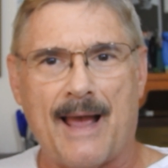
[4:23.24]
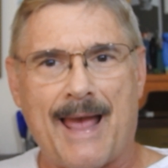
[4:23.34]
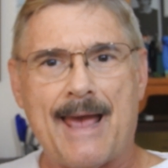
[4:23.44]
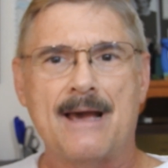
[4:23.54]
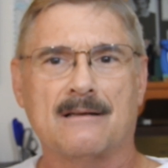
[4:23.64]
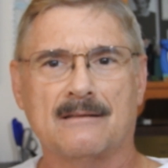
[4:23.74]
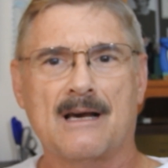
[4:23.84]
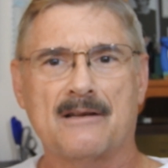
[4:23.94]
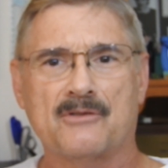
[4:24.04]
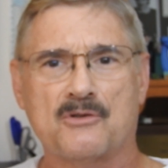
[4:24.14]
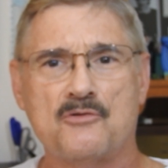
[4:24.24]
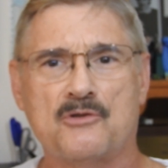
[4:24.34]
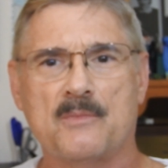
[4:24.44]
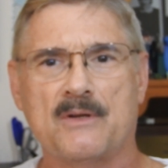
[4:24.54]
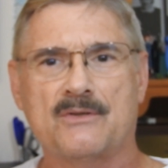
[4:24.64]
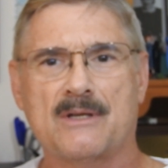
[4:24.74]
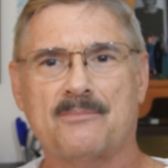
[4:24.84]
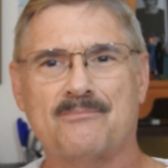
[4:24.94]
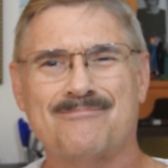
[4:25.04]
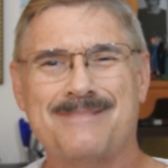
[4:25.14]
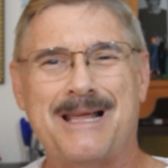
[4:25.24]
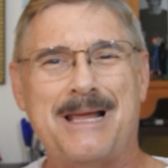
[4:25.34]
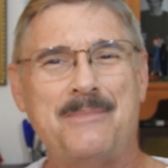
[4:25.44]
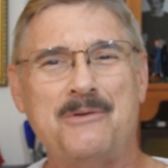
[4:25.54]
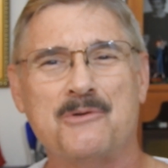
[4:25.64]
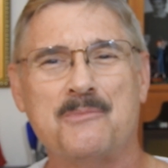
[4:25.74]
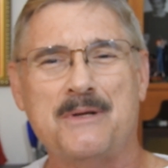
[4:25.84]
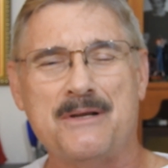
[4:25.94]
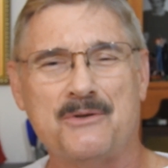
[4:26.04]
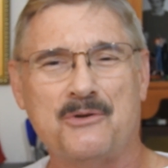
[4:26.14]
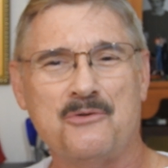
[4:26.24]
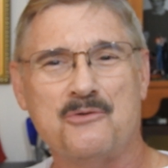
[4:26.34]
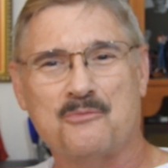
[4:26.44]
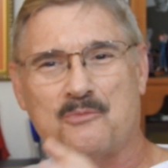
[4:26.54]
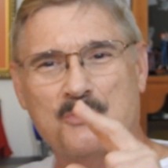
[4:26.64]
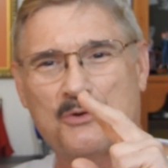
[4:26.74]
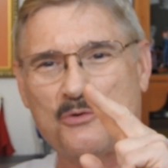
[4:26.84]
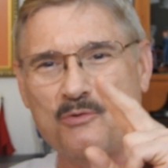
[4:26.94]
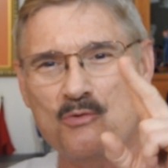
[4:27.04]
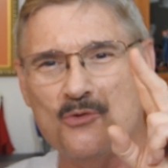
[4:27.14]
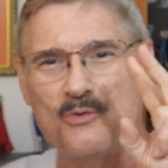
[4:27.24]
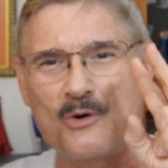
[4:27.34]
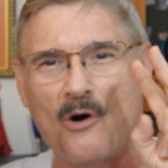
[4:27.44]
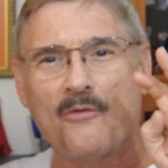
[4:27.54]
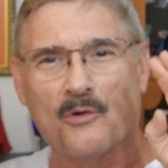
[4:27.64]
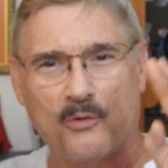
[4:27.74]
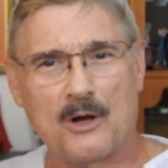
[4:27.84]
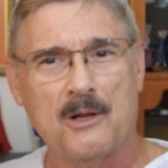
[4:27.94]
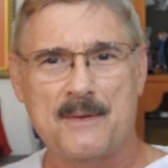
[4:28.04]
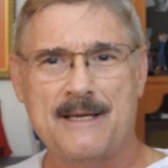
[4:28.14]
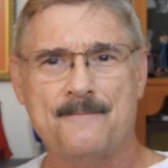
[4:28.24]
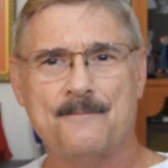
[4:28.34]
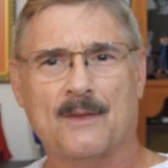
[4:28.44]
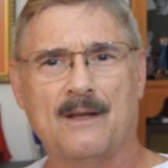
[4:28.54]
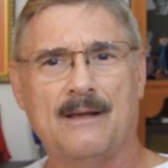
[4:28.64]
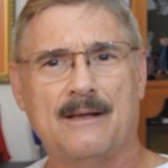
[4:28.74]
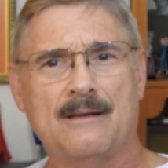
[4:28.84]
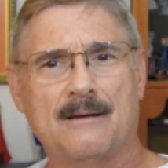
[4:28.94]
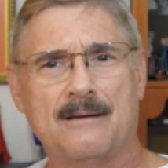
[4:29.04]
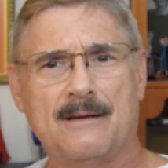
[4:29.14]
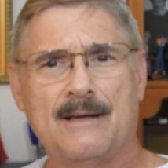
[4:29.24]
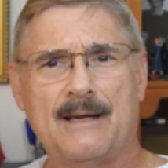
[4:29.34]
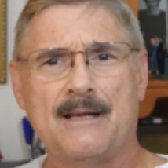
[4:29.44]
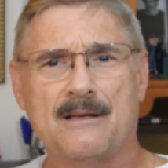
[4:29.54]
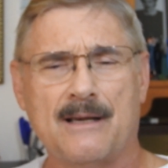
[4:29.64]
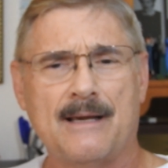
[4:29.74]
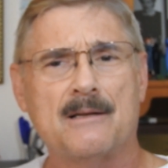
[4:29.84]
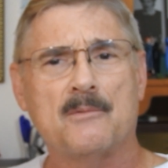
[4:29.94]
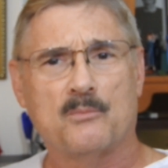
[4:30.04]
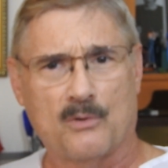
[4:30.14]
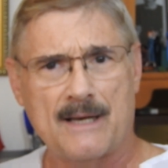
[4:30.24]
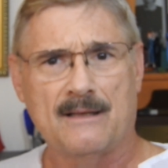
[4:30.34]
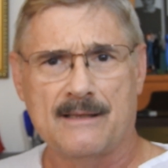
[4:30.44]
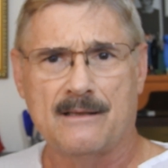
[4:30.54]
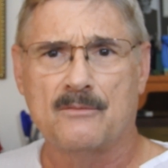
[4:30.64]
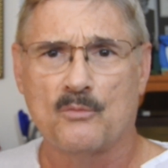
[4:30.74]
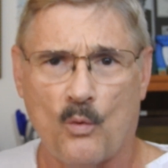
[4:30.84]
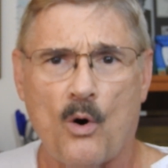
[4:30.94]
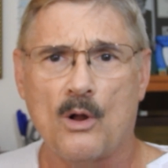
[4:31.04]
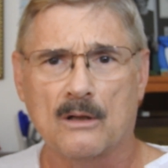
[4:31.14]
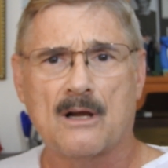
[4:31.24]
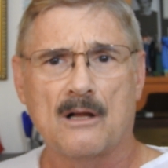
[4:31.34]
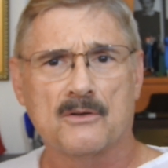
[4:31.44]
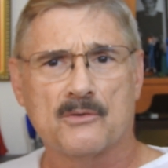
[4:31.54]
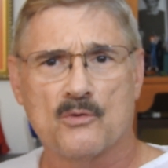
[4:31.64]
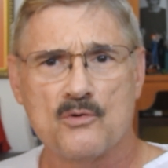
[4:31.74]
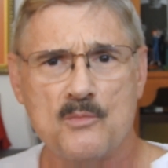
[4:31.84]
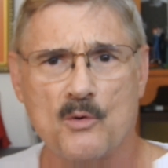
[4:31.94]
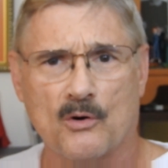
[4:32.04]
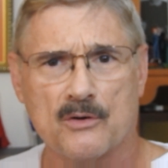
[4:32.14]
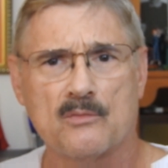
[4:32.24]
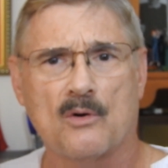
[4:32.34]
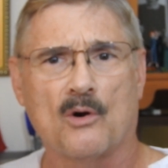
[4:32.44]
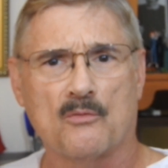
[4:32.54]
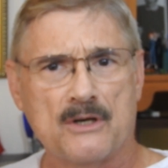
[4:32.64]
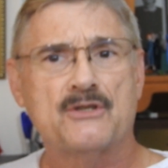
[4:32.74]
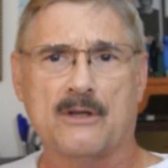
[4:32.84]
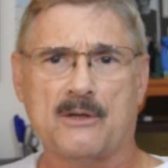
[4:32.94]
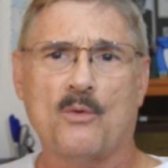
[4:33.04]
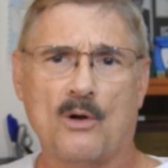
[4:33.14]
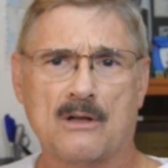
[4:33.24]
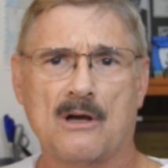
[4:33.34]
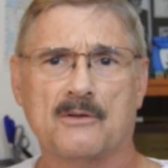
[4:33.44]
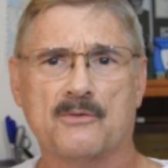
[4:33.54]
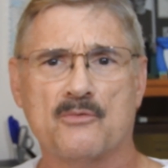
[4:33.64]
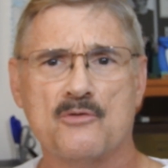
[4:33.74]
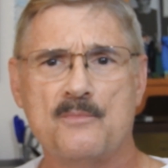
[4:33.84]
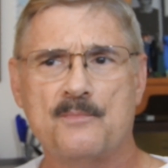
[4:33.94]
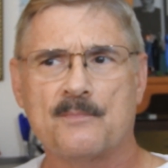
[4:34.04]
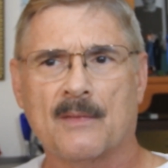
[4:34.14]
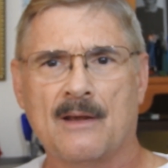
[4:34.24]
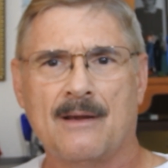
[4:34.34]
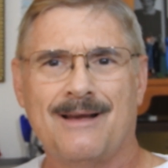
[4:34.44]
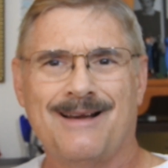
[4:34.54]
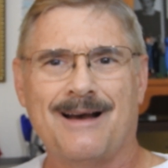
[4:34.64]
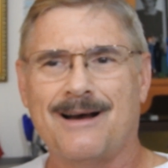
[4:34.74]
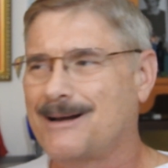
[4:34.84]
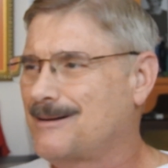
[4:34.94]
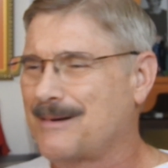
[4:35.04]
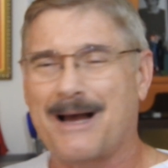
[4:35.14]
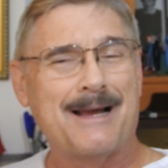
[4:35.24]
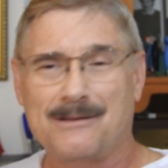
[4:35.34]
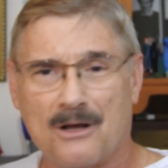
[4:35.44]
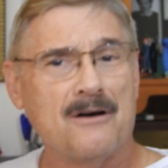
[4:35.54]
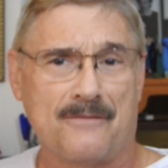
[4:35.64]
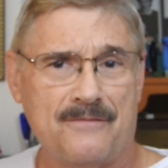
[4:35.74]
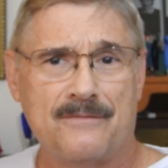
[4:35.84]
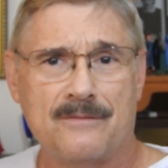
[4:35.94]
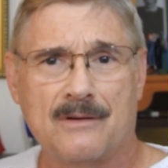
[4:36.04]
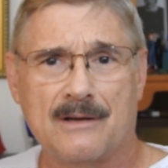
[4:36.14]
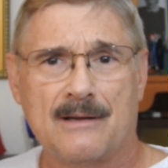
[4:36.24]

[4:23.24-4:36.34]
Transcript: add a lot of accoutrements that maybe would be too overwhelming in a brightly wall-colored room or richly wall-colored room. I love